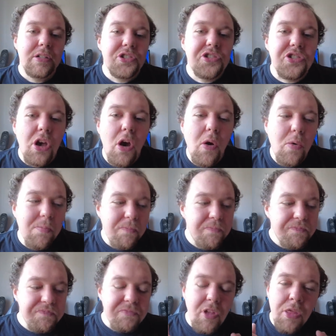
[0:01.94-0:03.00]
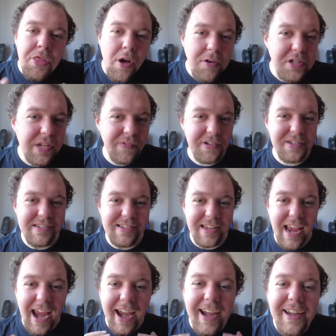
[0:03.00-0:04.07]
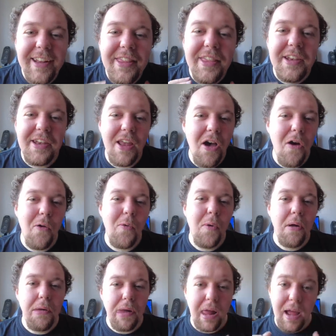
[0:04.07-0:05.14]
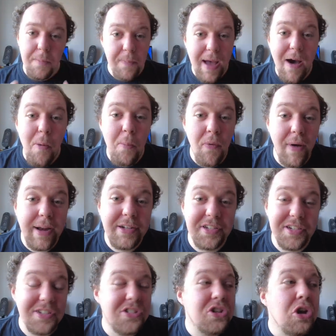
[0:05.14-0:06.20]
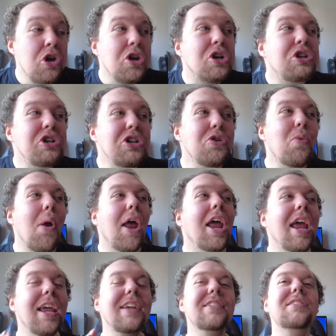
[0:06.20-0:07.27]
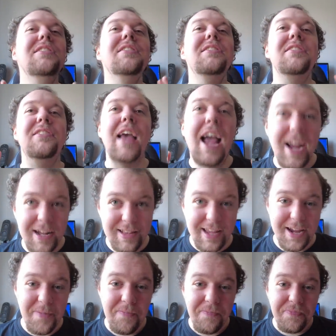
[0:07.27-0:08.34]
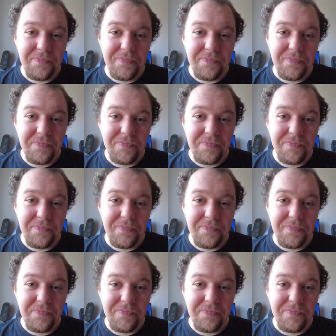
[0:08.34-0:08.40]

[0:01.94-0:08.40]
So, those of us in the know about Brexit knew exactly